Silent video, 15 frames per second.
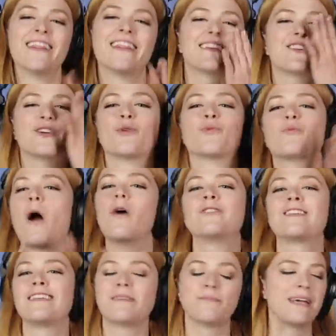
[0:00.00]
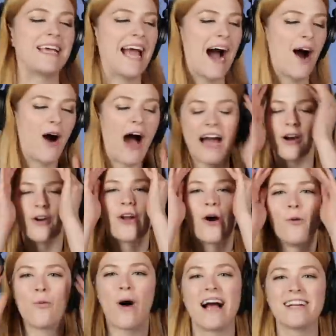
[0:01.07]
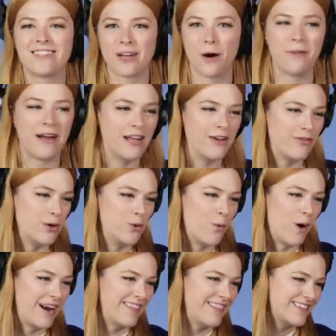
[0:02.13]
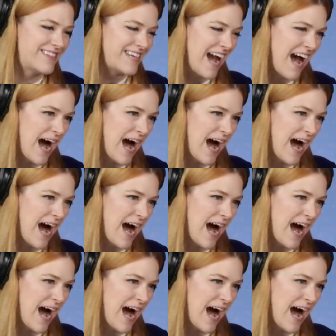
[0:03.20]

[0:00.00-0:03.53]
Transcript: This grosses me out. I don't know why so many of you wanted this to